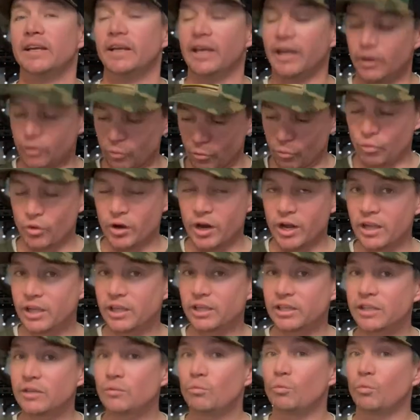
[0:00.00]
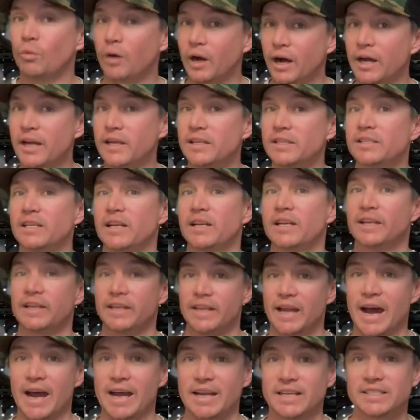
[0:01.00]
It really was
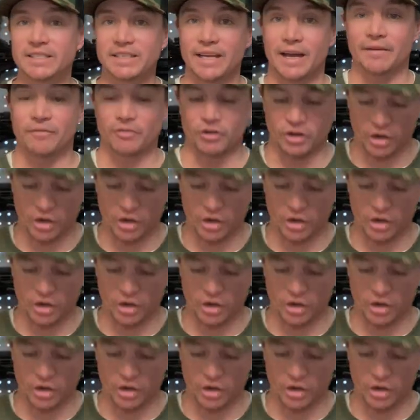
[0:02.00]
nice to have it